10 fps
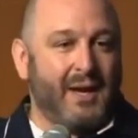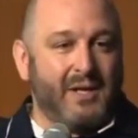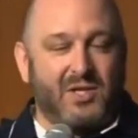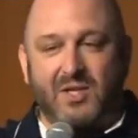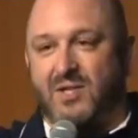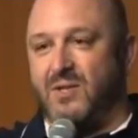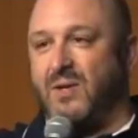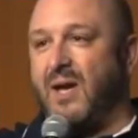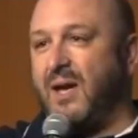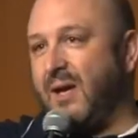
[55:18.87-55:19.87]
And she says,
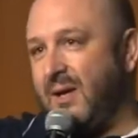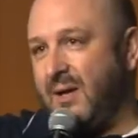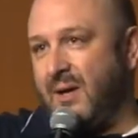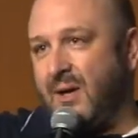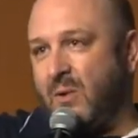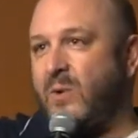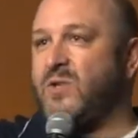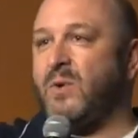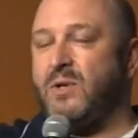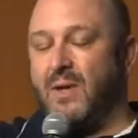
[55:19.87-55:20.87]
okay,
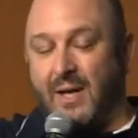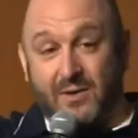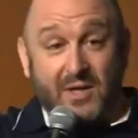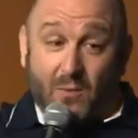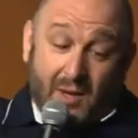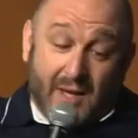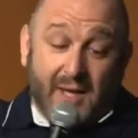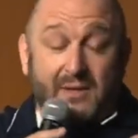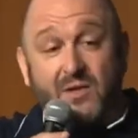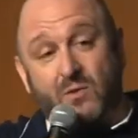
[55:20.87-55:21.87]
which one do you like? I was like, well, I
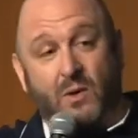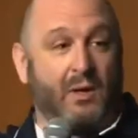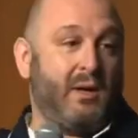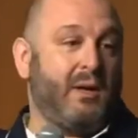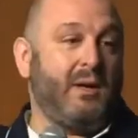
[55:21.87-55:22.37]
like this one.